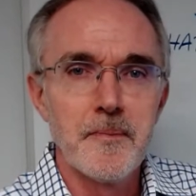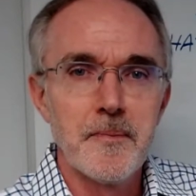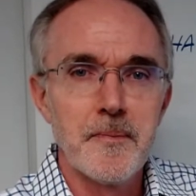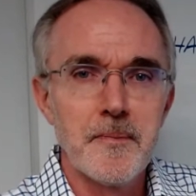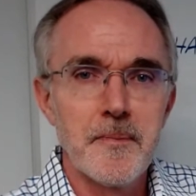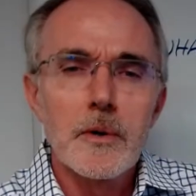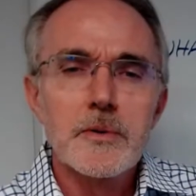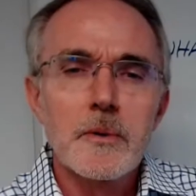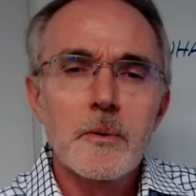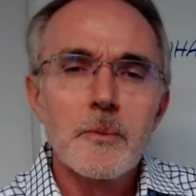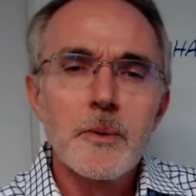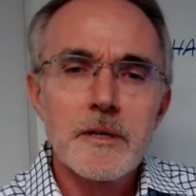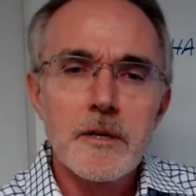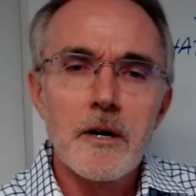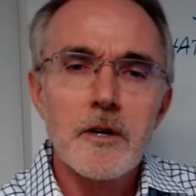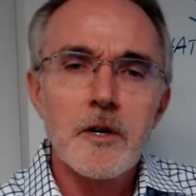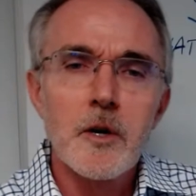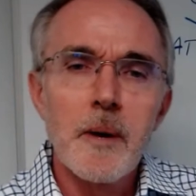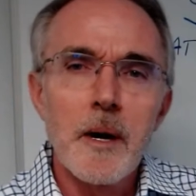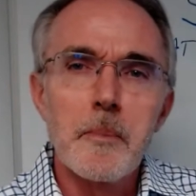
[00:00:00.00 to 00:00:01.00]
When we
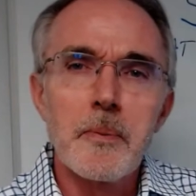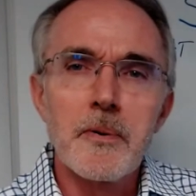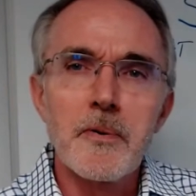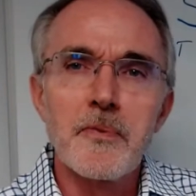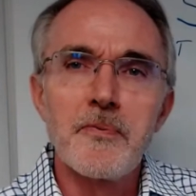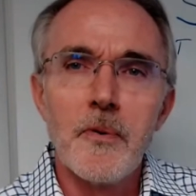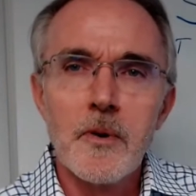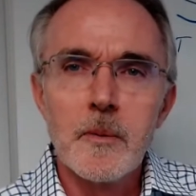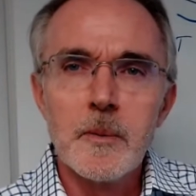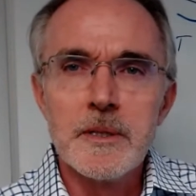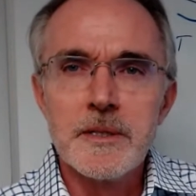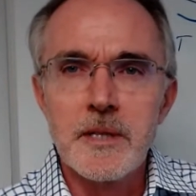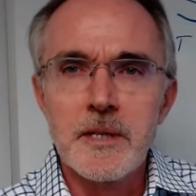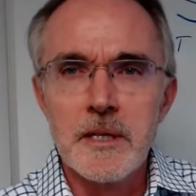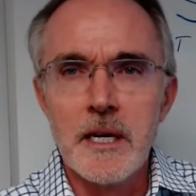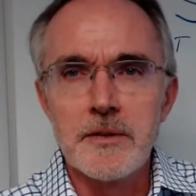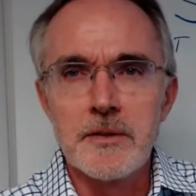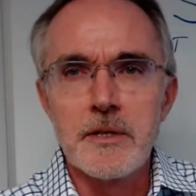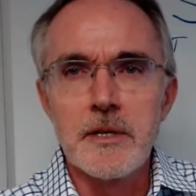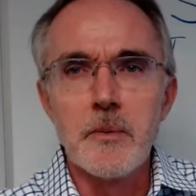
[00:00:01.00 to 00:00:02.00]
talk about performance in
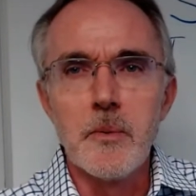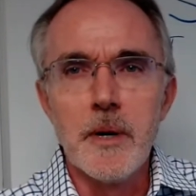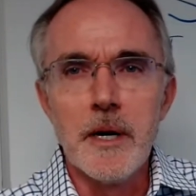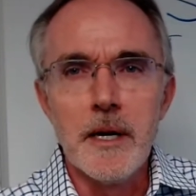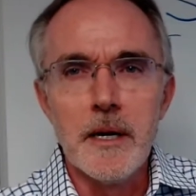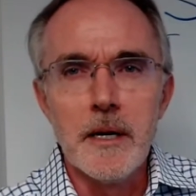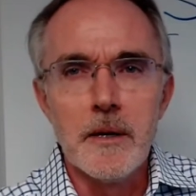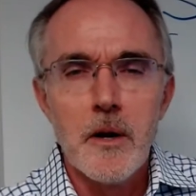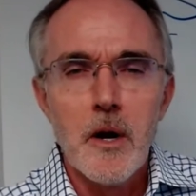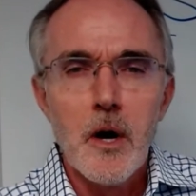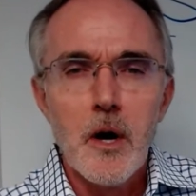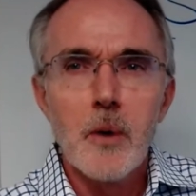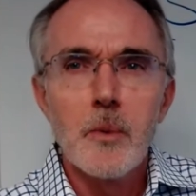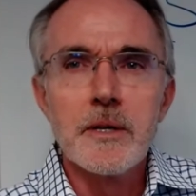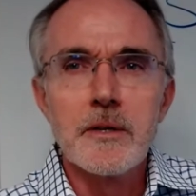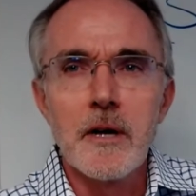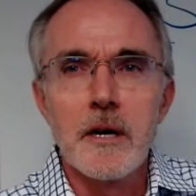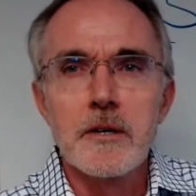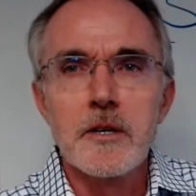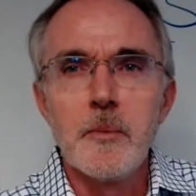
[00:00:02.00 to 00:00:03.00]
SD-WAN, we
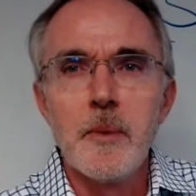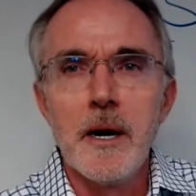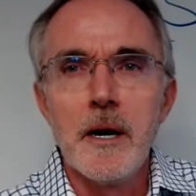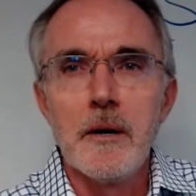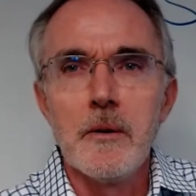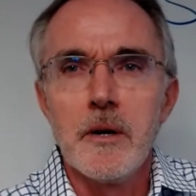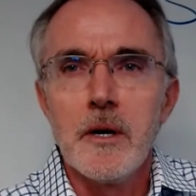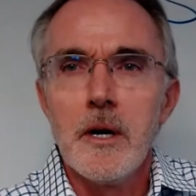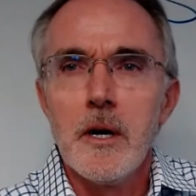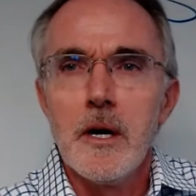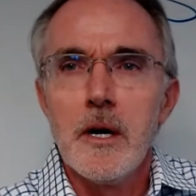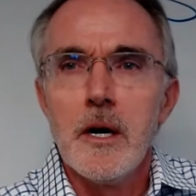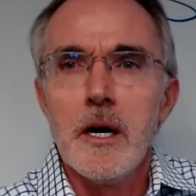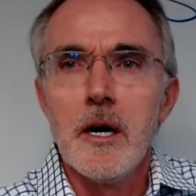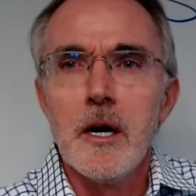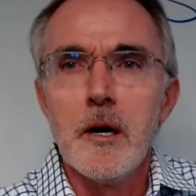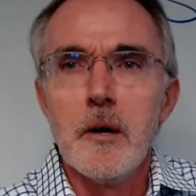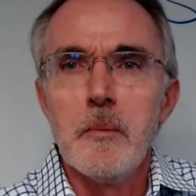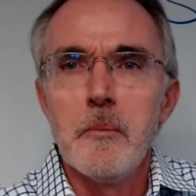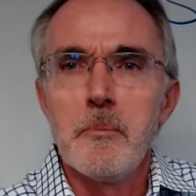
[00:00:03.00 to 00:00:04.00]
talk about
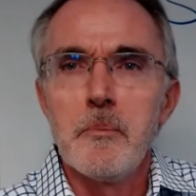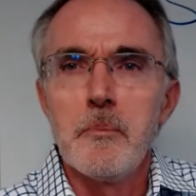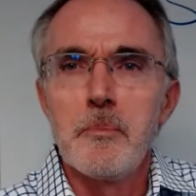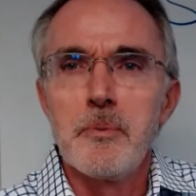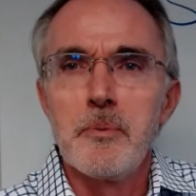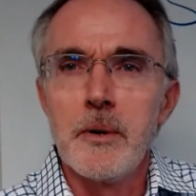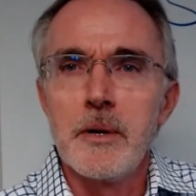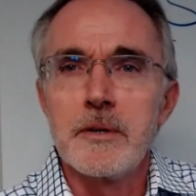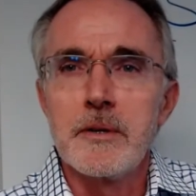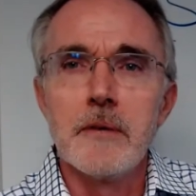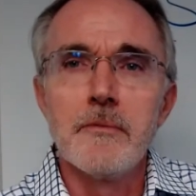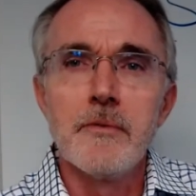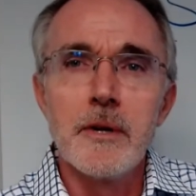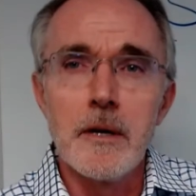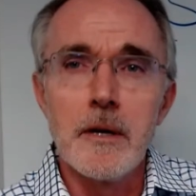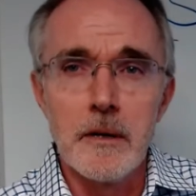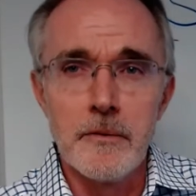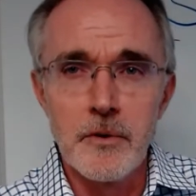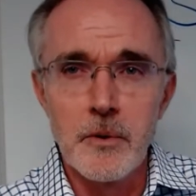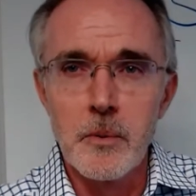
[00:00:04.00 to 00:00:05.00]
productivity
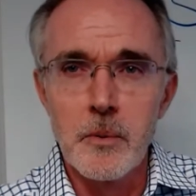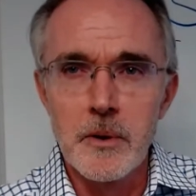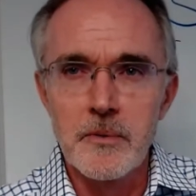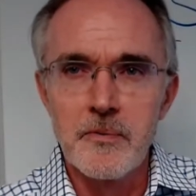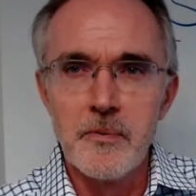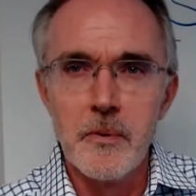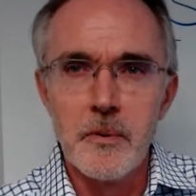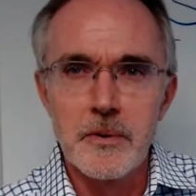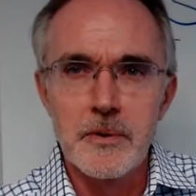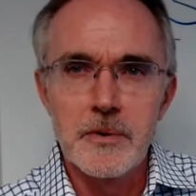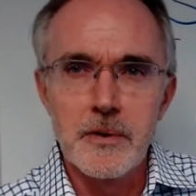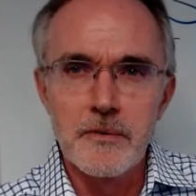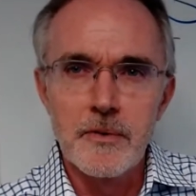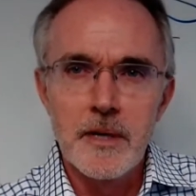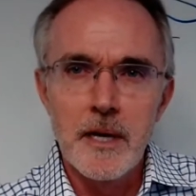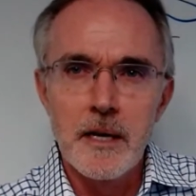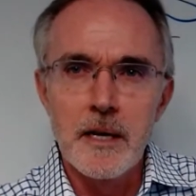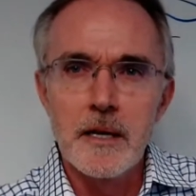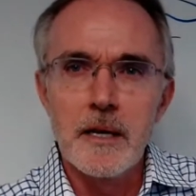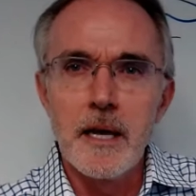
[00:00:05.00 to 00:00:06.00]
of the workforce, of
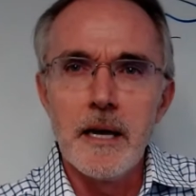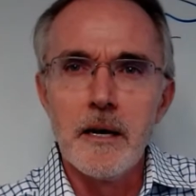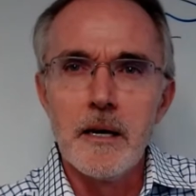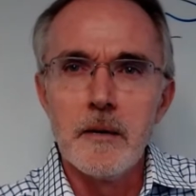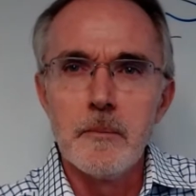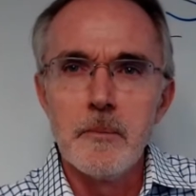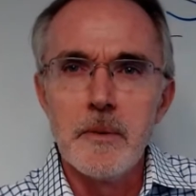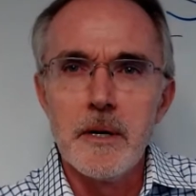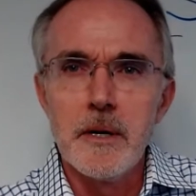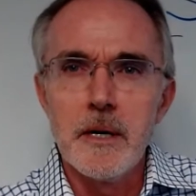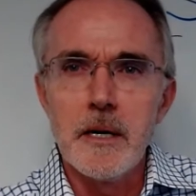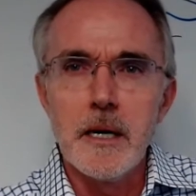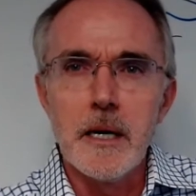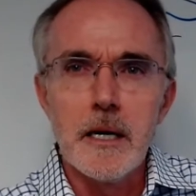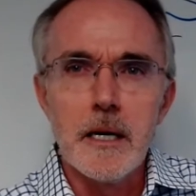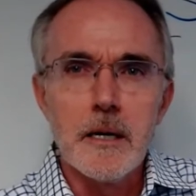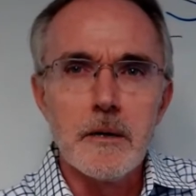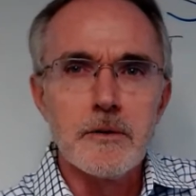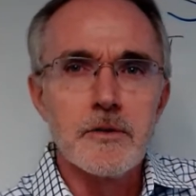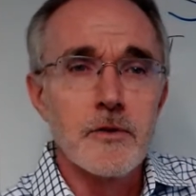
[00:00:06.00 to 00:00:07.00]
getting
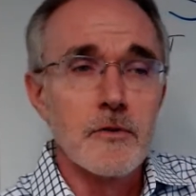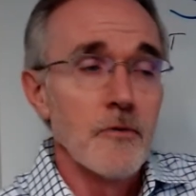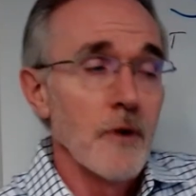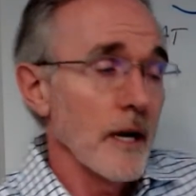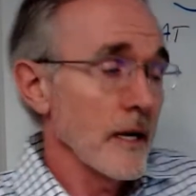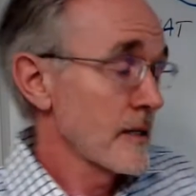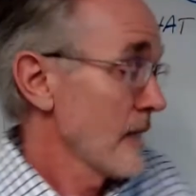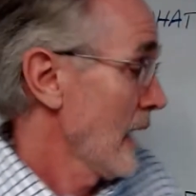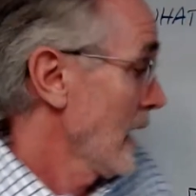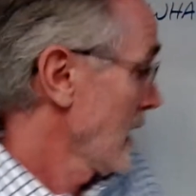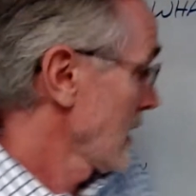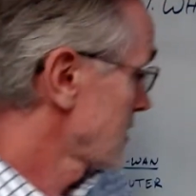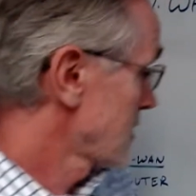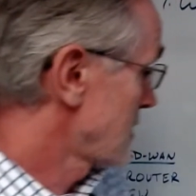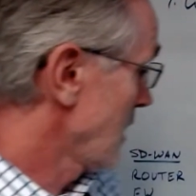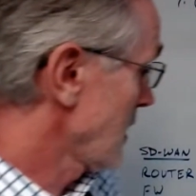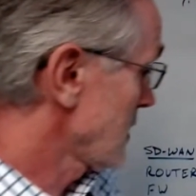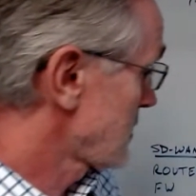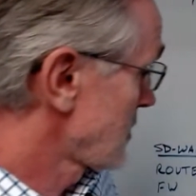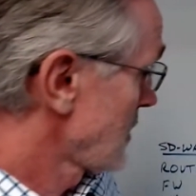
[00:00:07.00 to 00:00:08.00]
direct
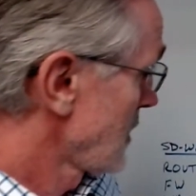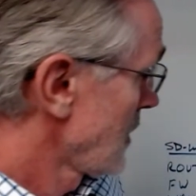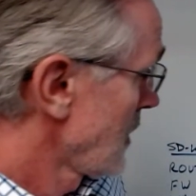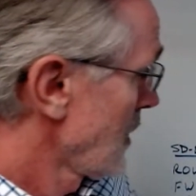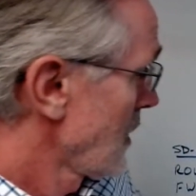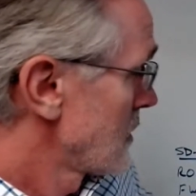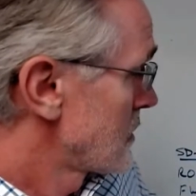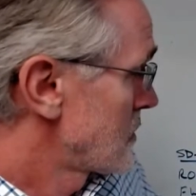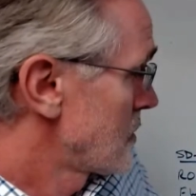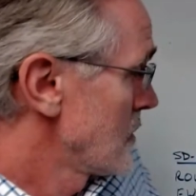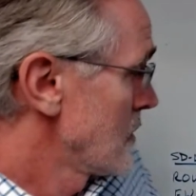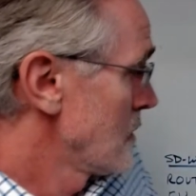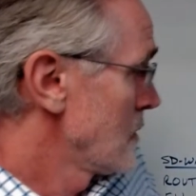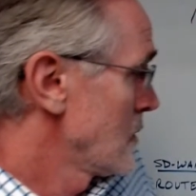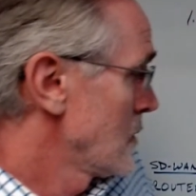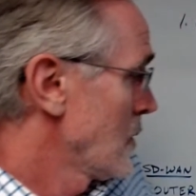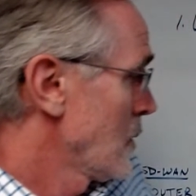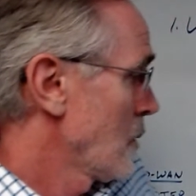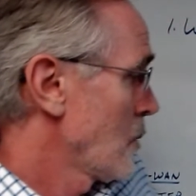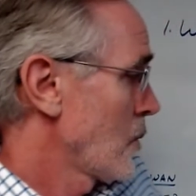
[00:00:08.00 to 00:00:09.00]
access
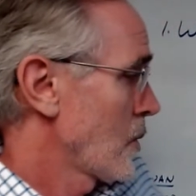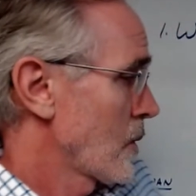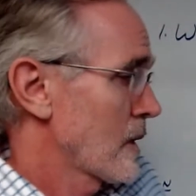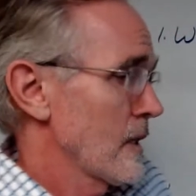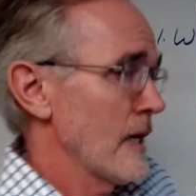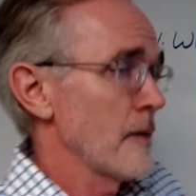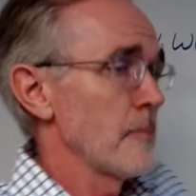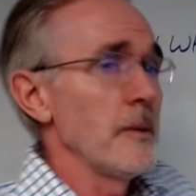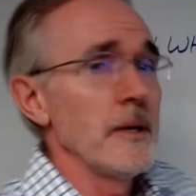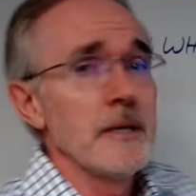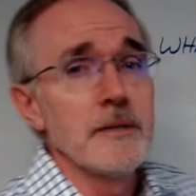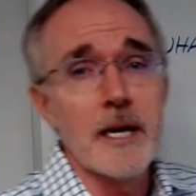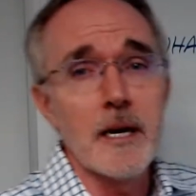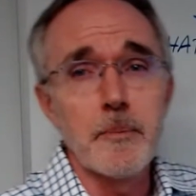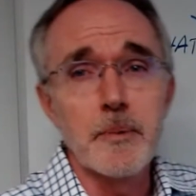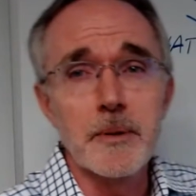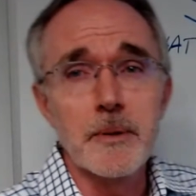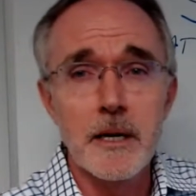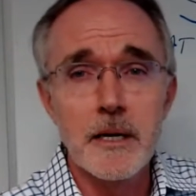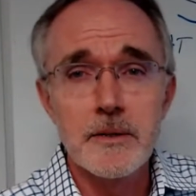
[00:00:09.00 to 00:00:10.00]
to cloud-based
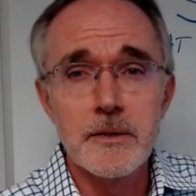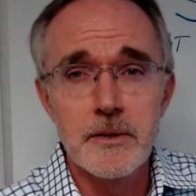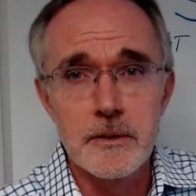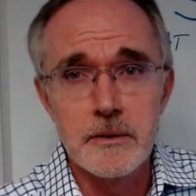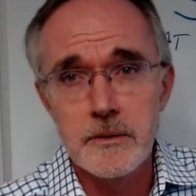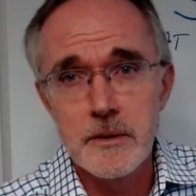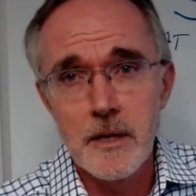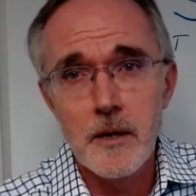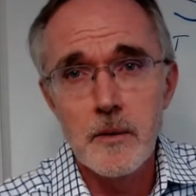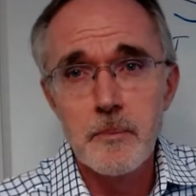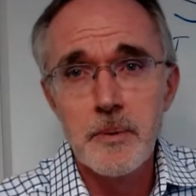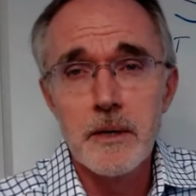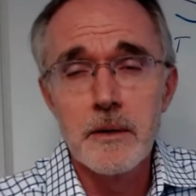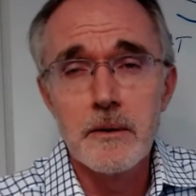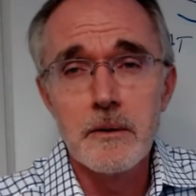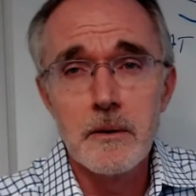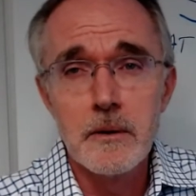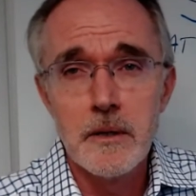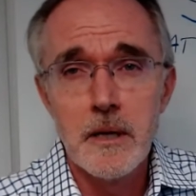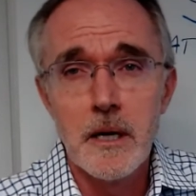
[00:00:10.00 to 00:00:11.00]
applications that are being
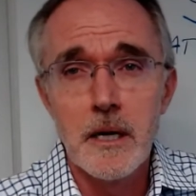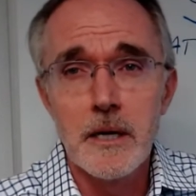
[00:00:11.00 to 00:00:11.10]
utilized